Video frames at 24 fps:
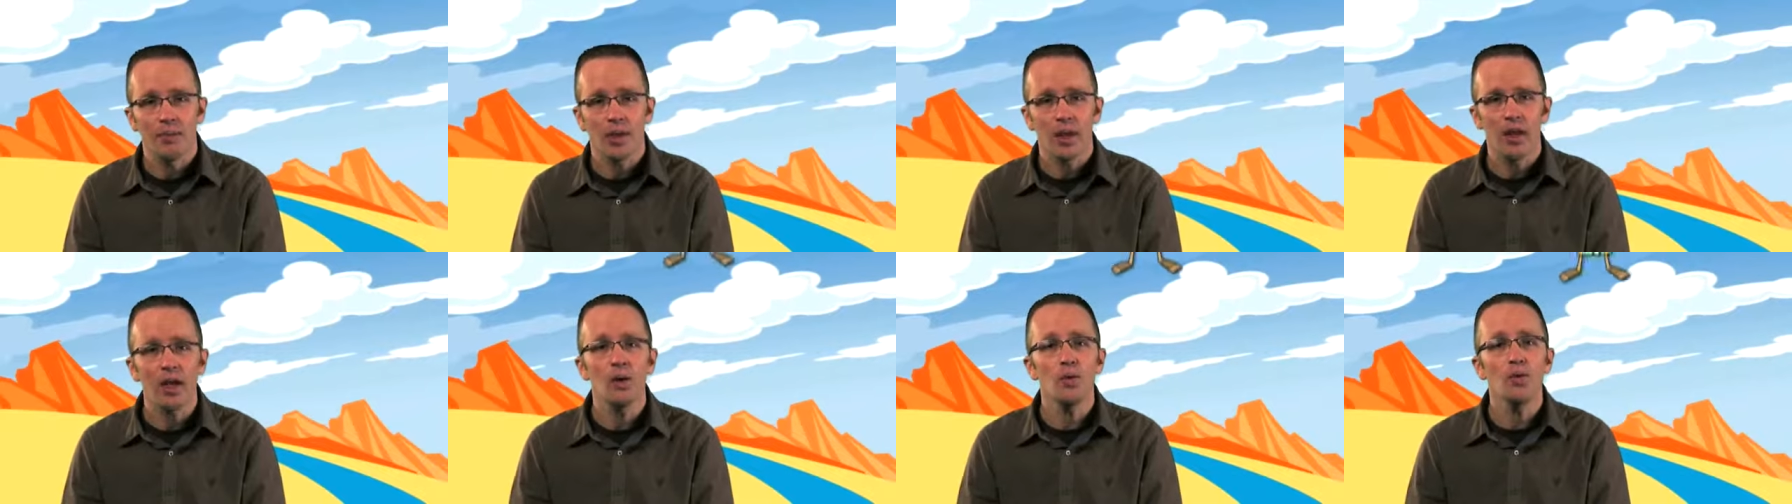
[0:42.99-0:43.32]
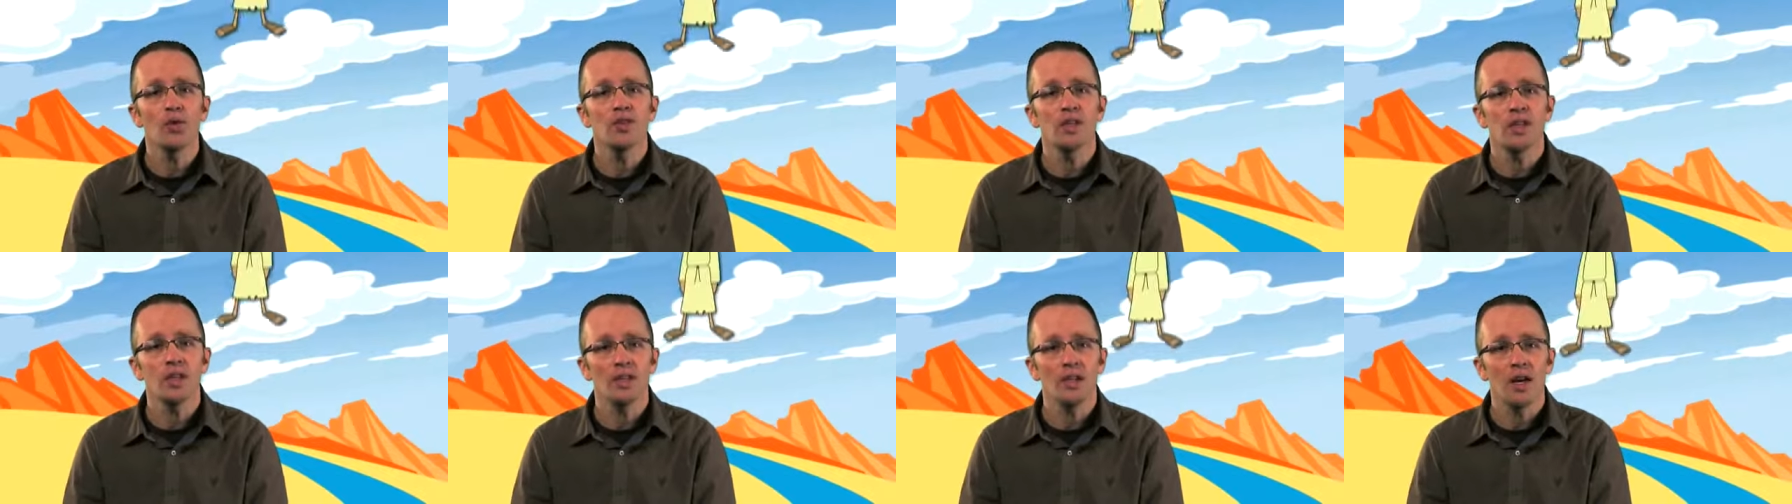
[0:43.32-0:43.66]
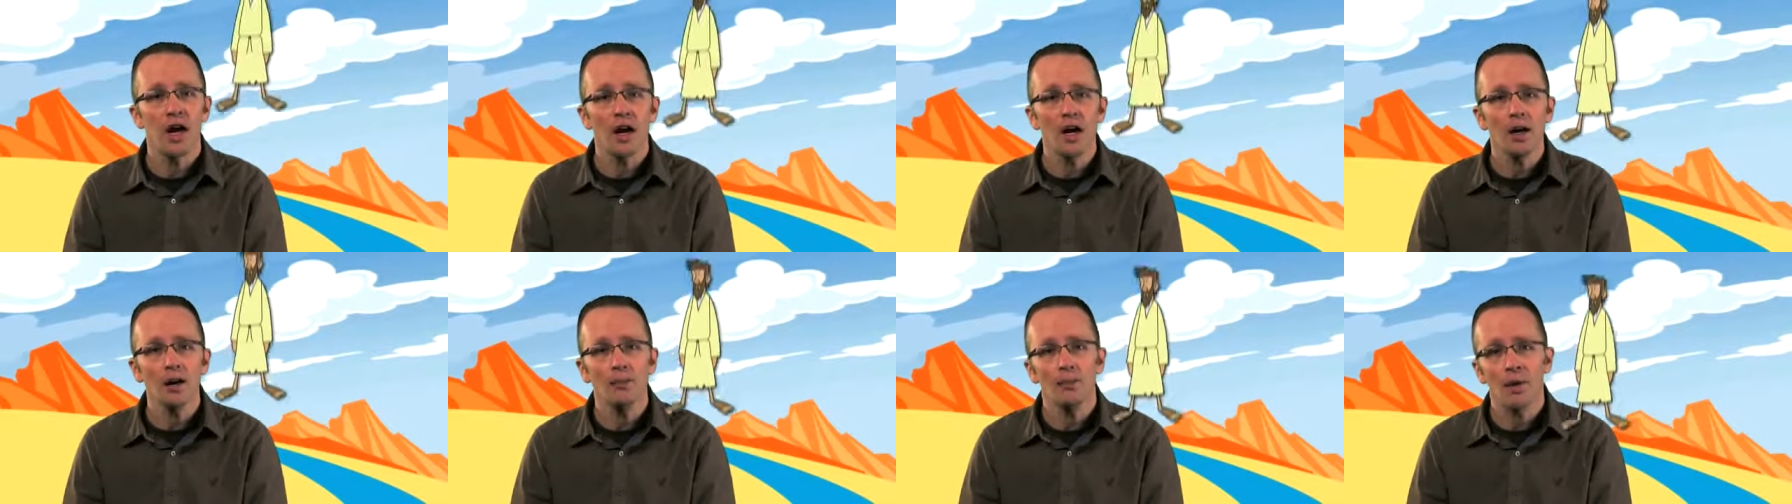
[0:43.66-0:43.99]
It was a
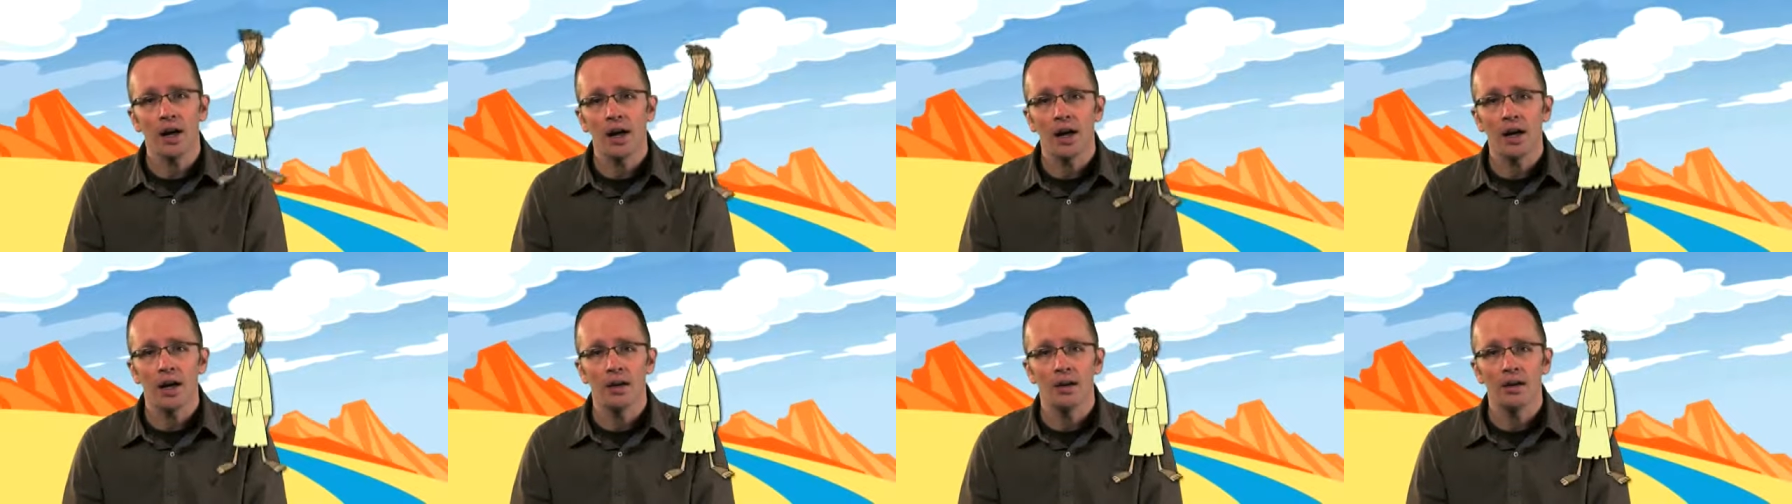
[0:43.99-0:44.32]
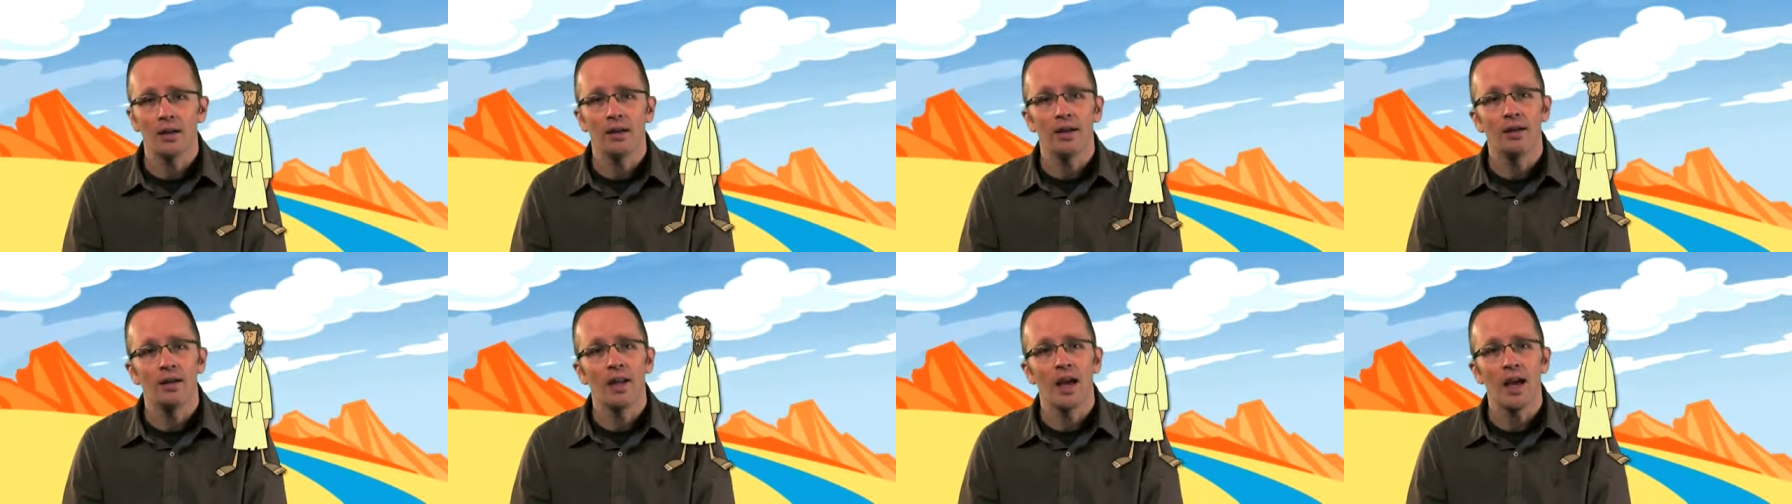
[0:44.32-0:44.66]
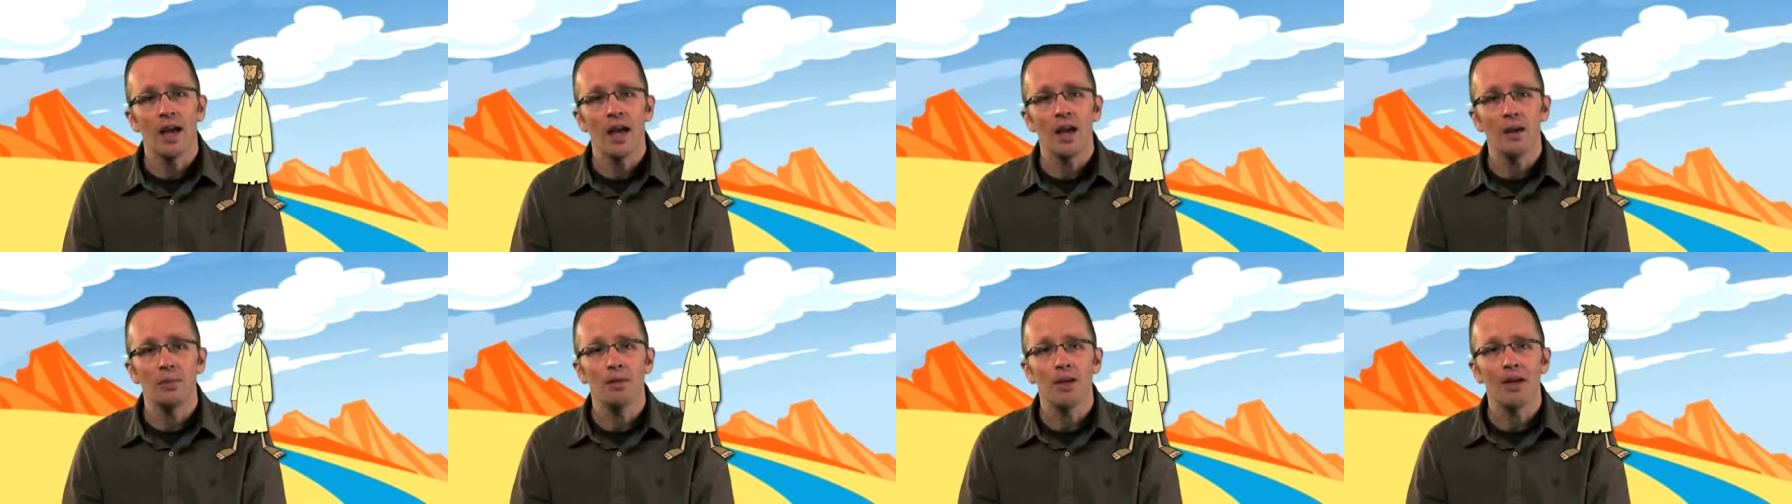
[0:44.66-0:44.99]
young man
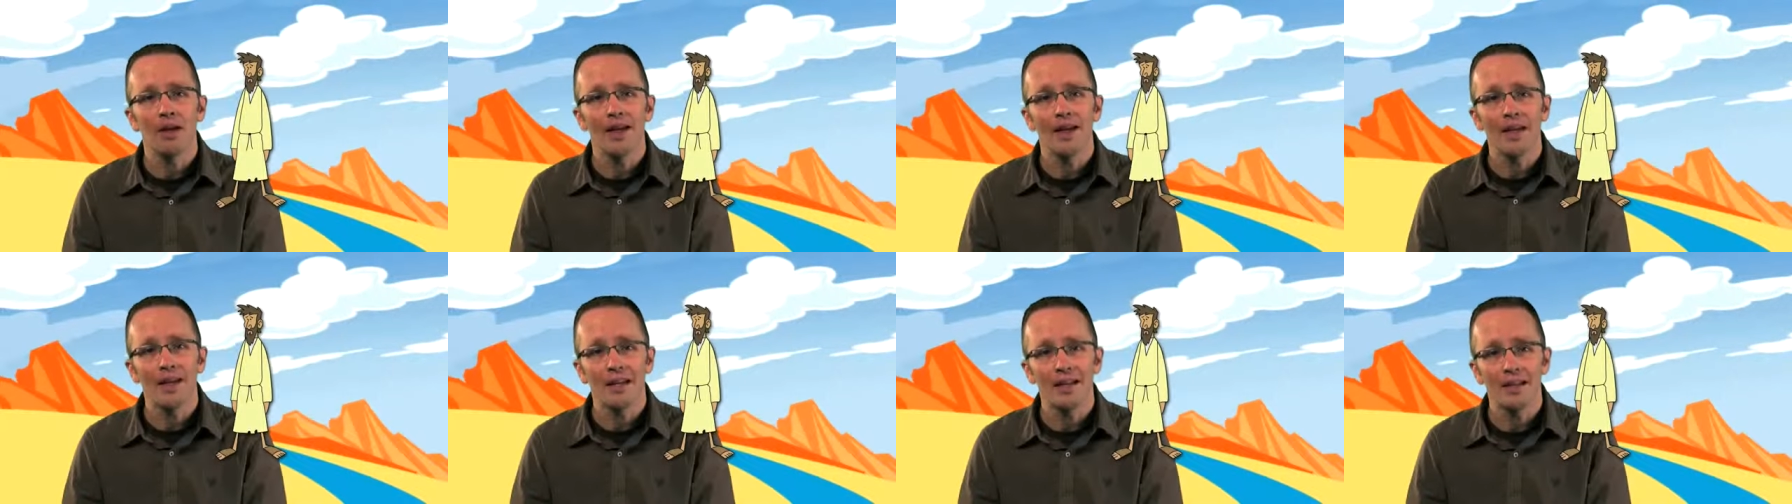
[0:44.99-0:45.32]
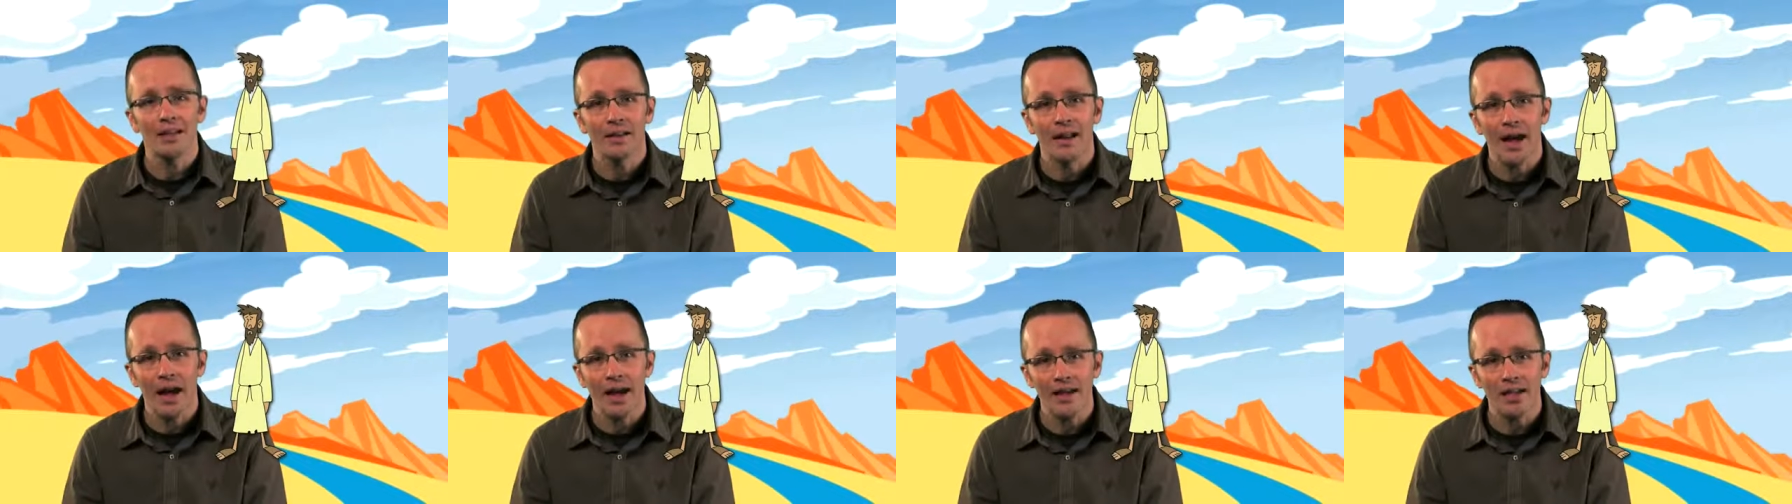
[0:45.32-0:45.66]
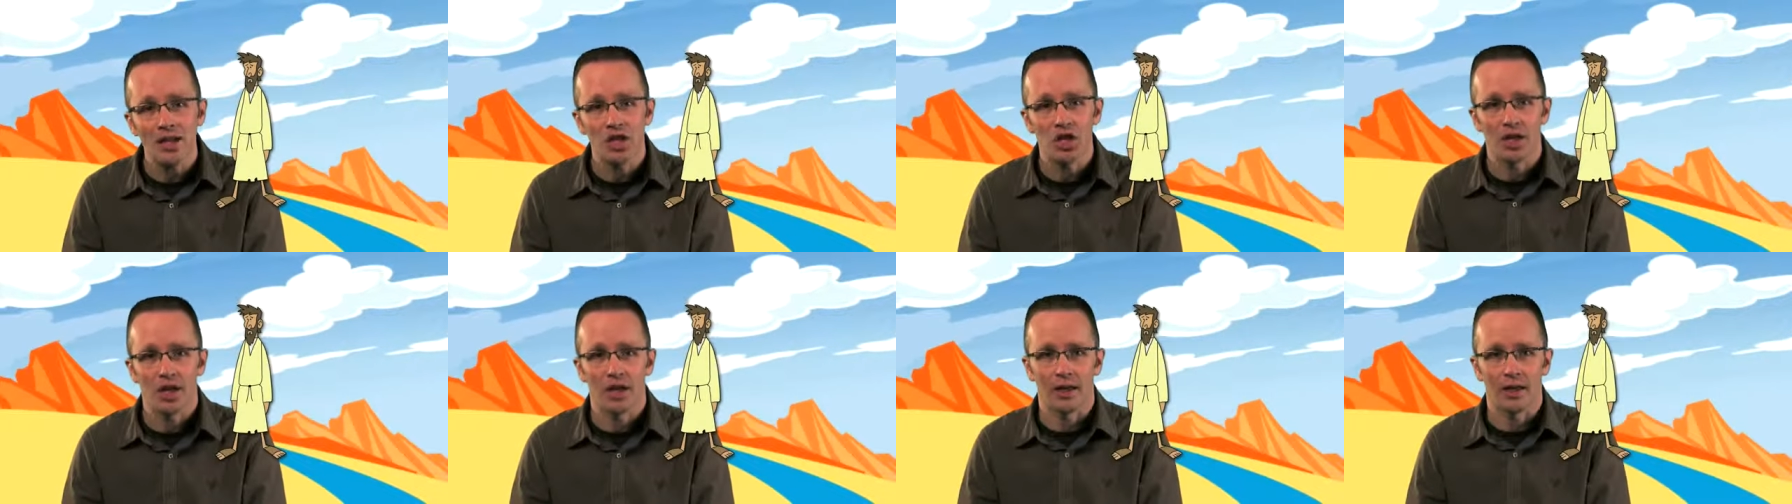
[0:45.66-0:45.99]
named
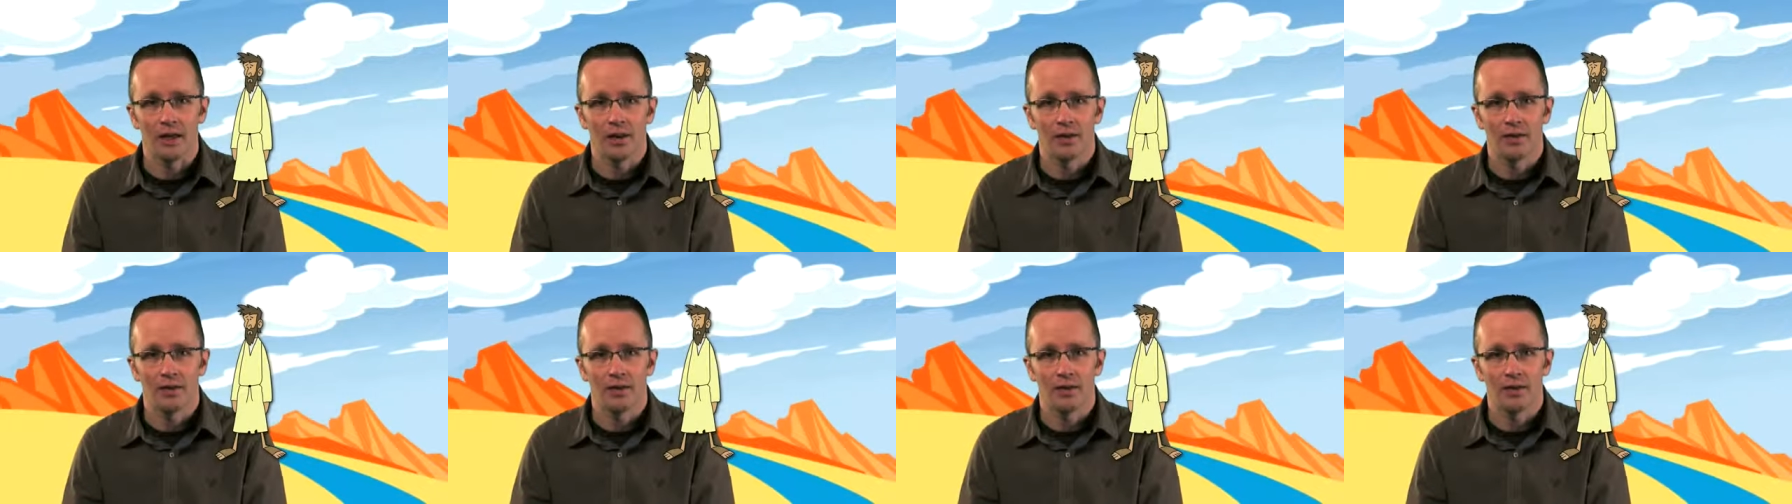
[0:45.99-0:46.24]
Elisha.